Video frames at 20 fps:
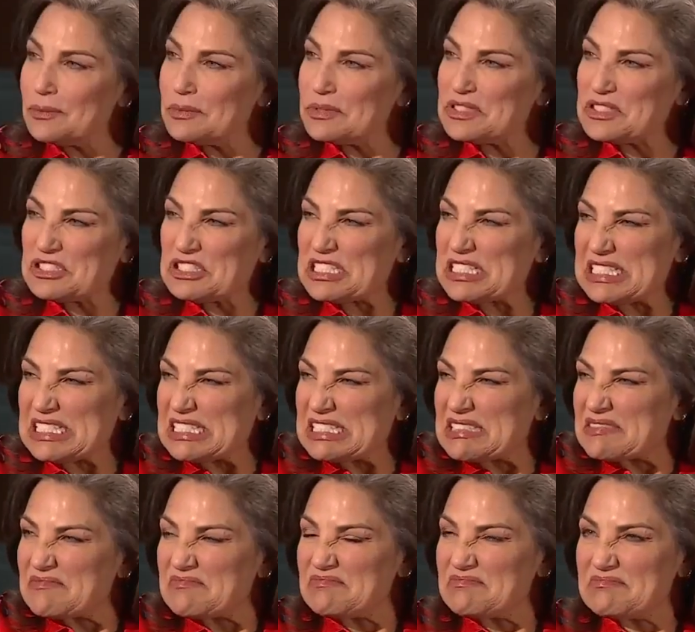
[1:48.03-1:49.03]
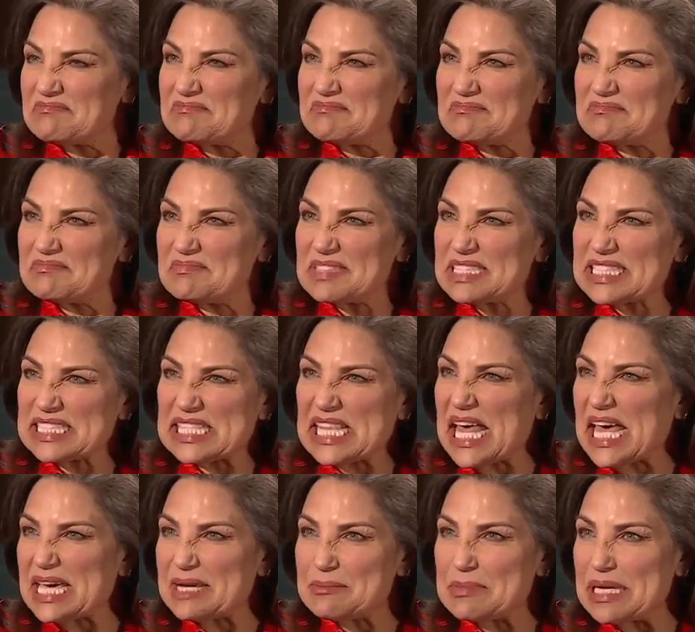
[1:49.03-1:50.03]
It was just
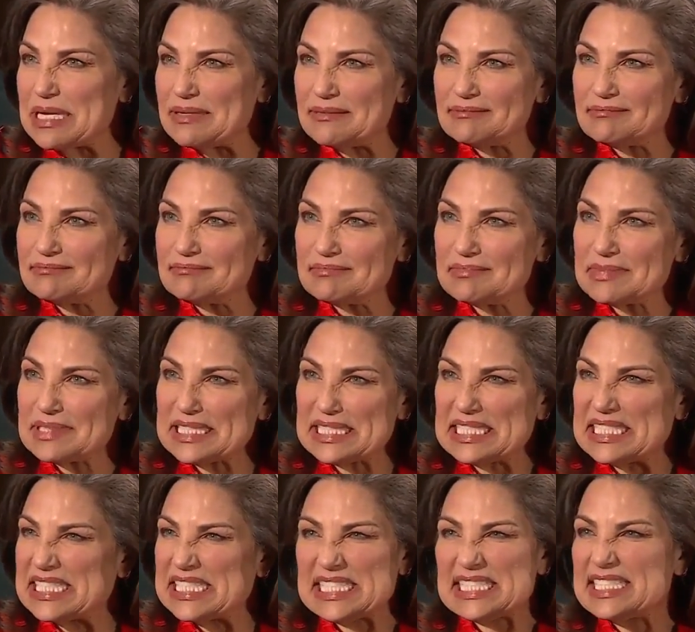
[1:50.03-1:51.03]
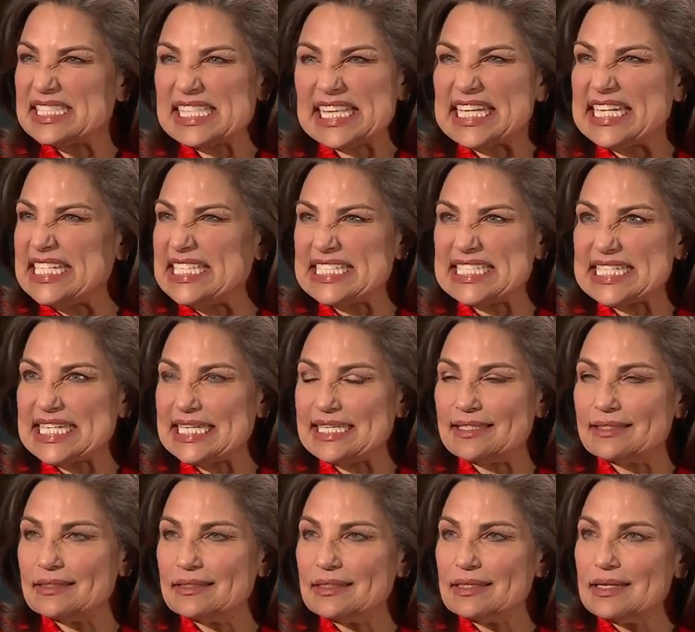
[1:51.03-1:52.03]
slimy,
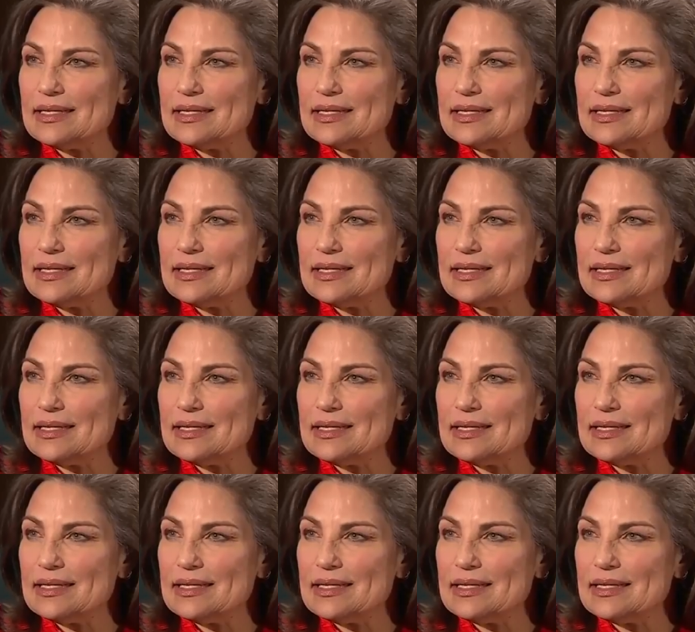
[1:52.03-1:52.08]
sleazy.